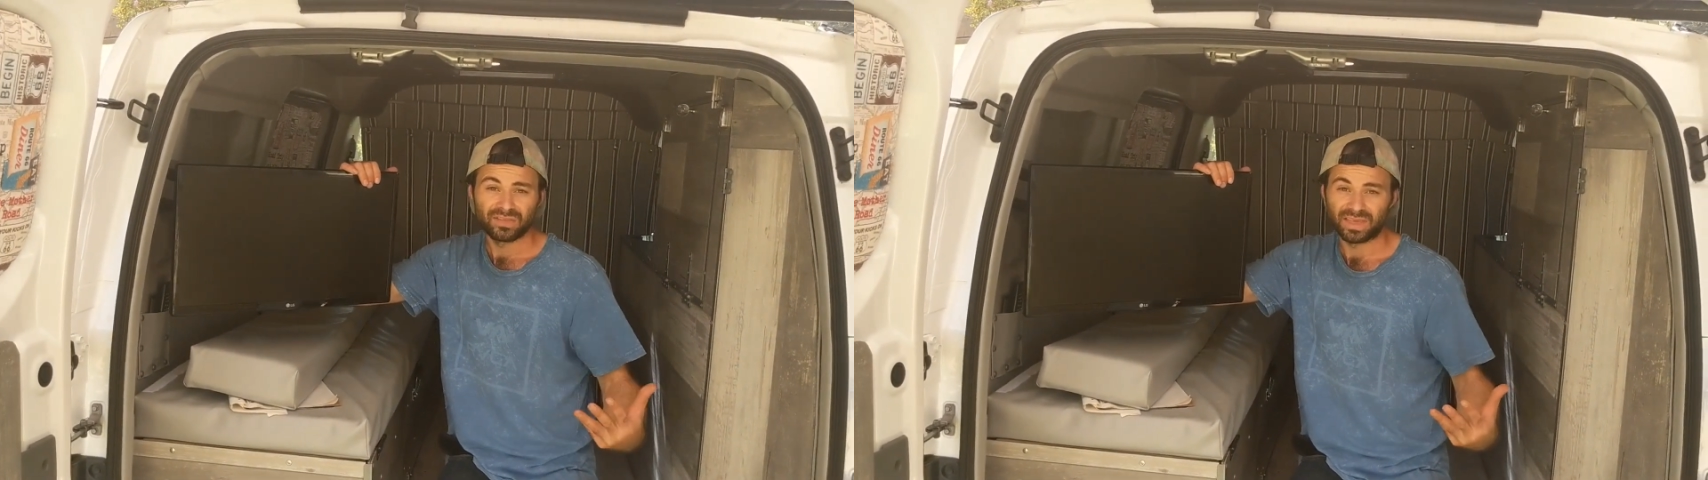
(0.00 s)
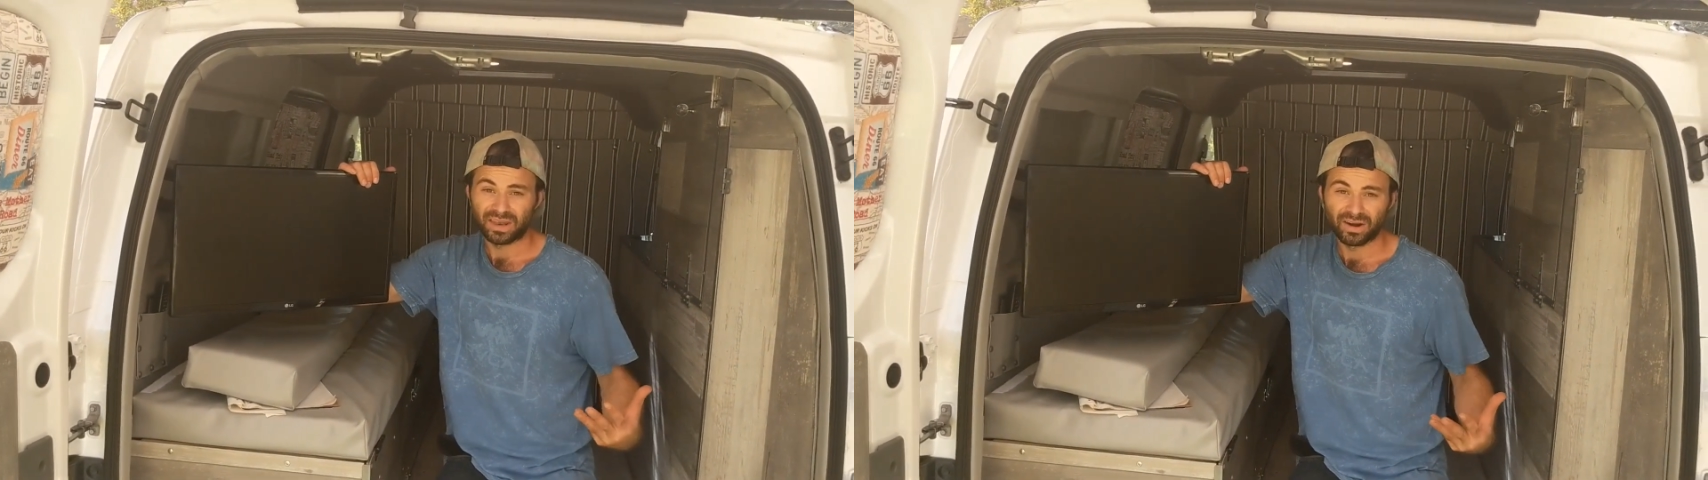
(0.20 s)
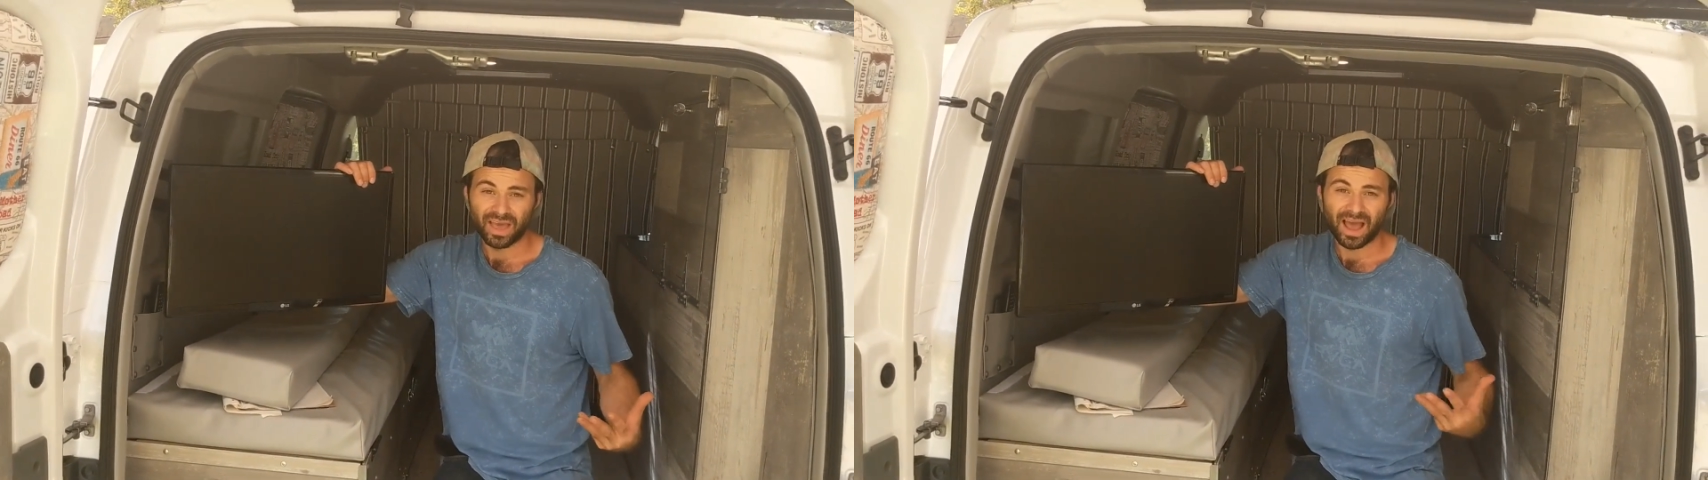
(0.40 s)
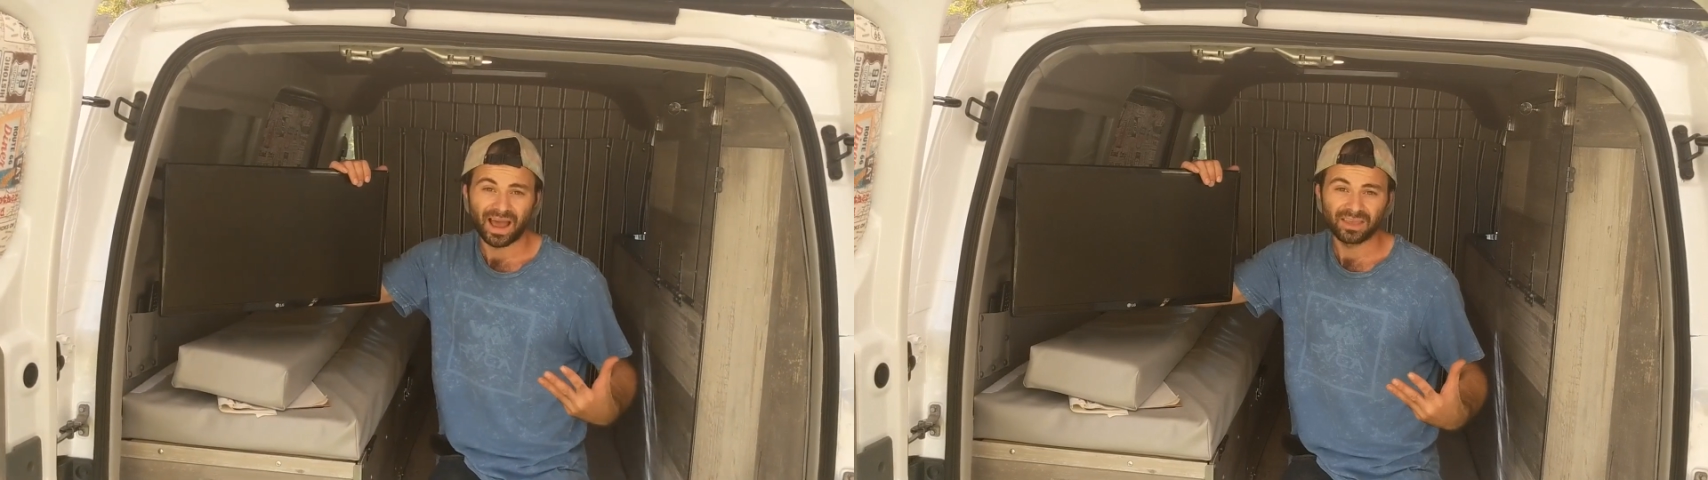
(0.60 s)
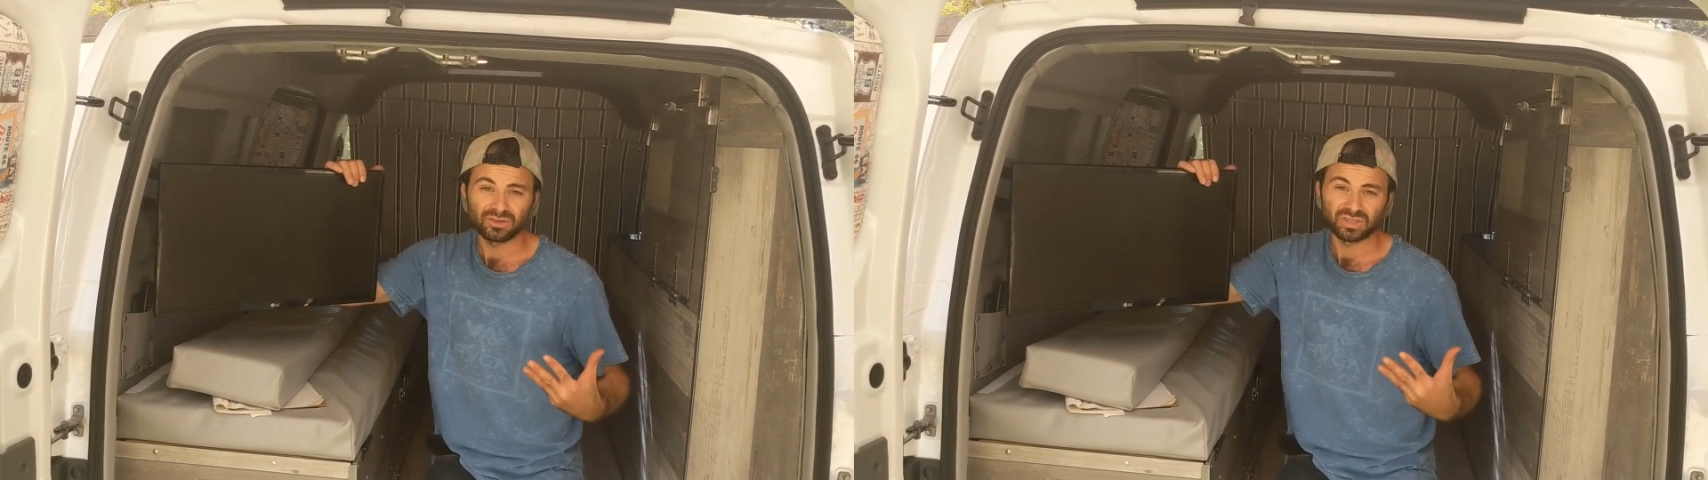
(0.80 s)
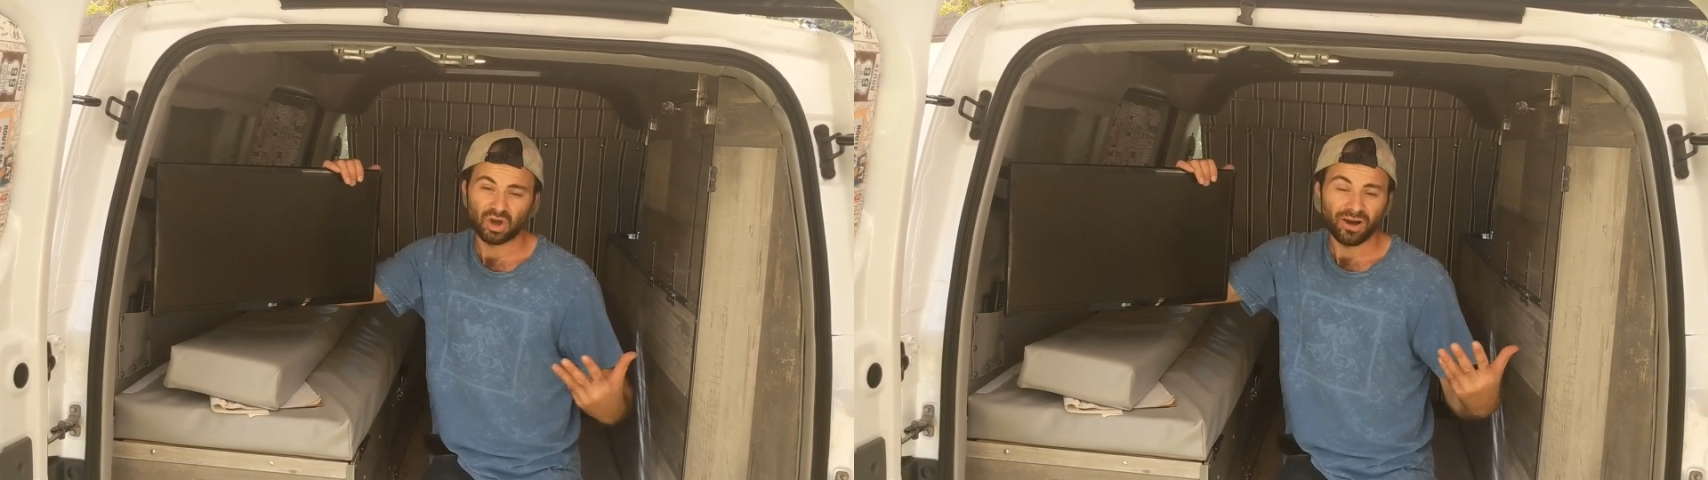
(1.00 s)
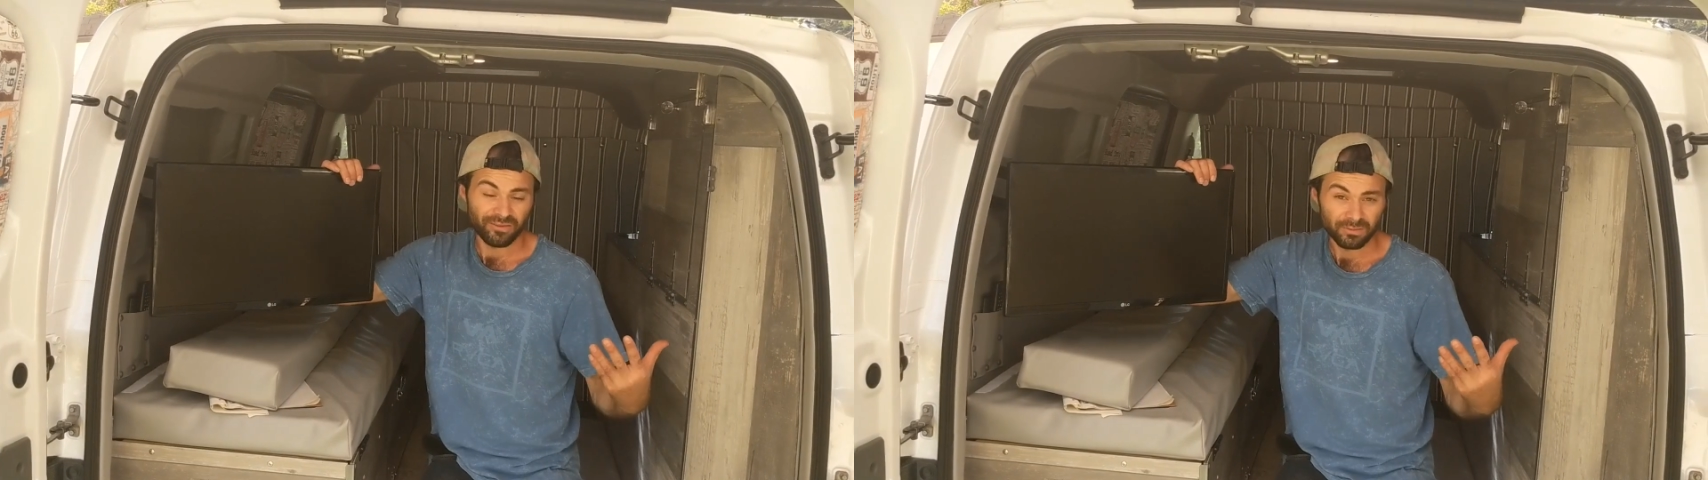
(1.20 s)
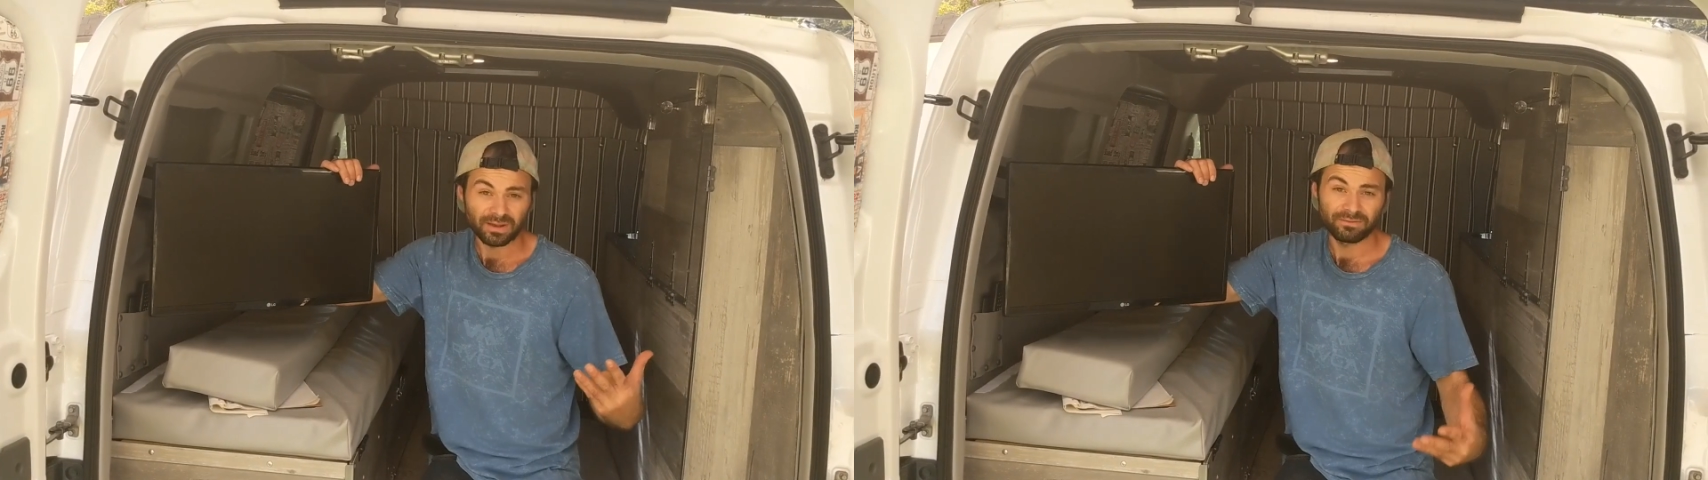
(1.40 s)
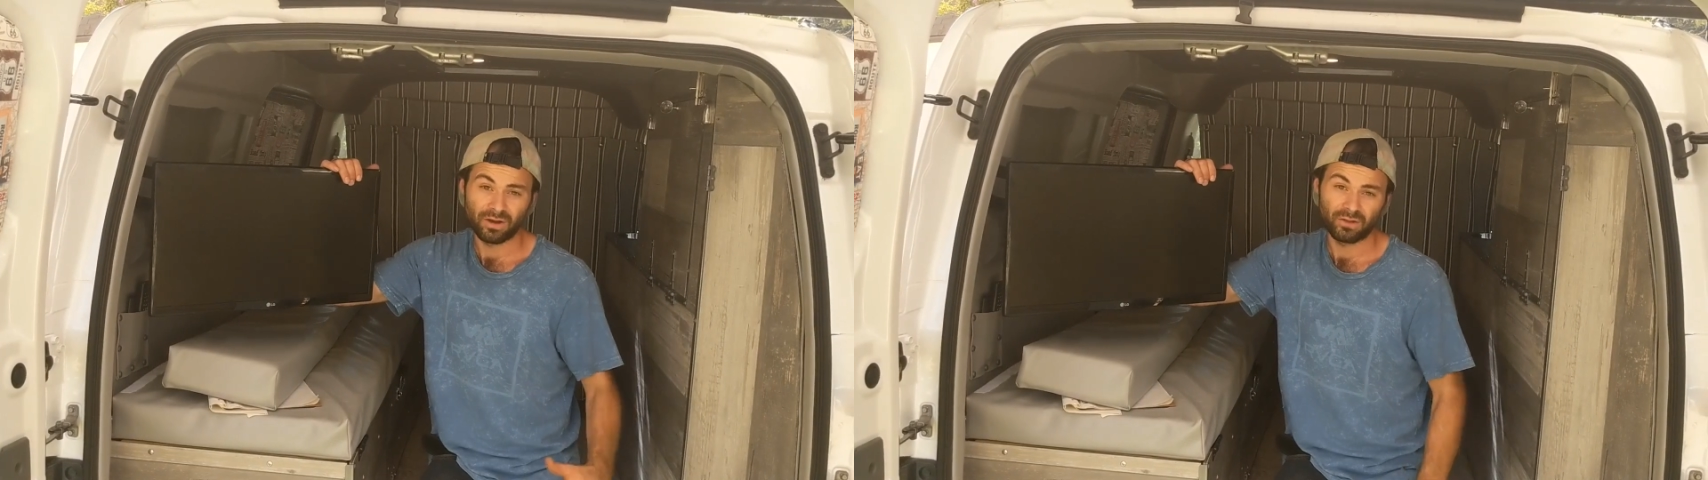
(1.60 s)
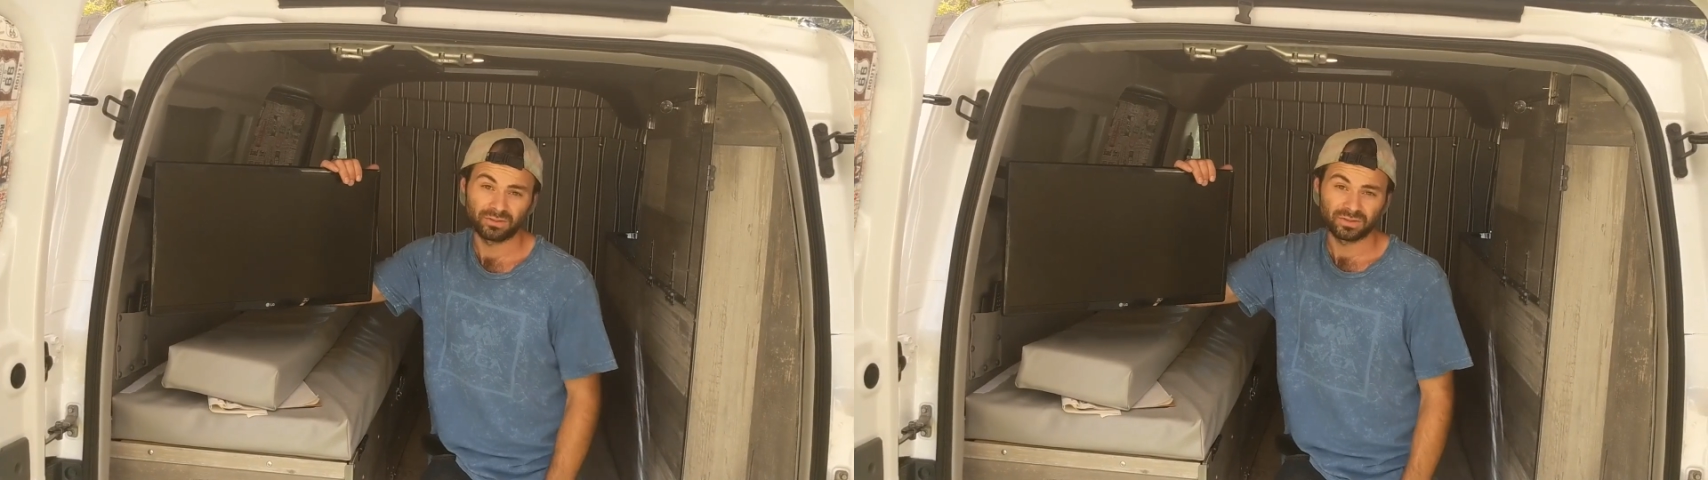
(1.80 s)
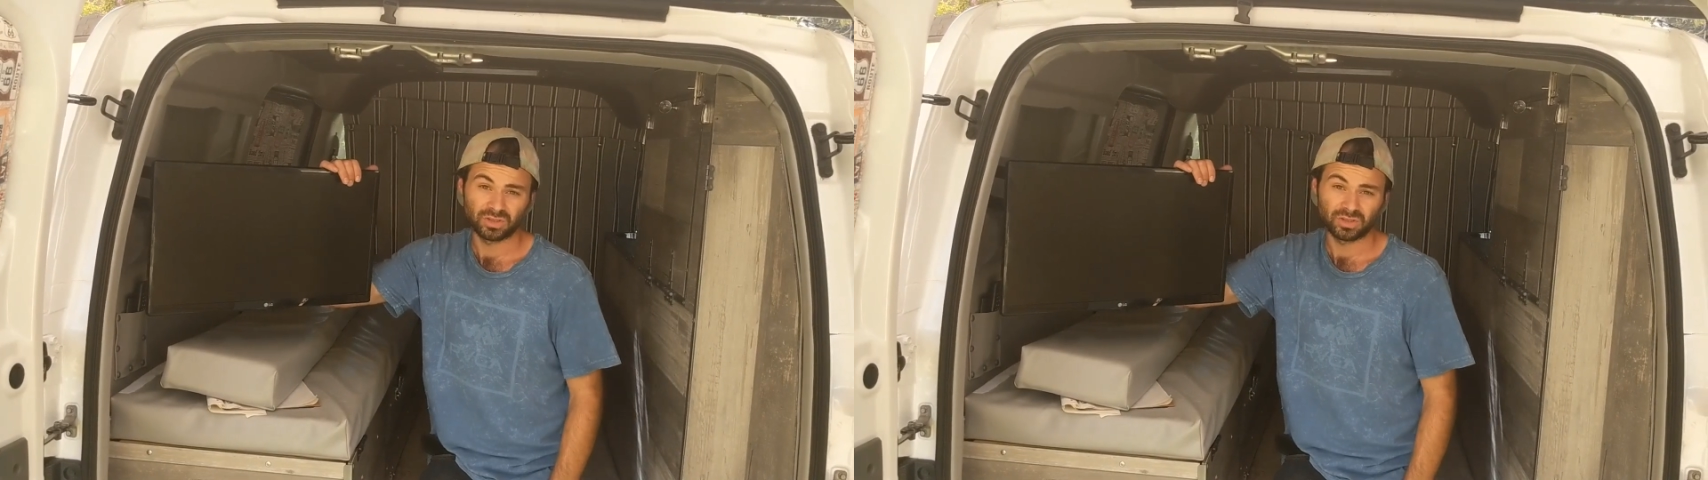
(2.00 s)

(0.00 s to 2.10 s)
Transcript: The internet I use is off of my phone,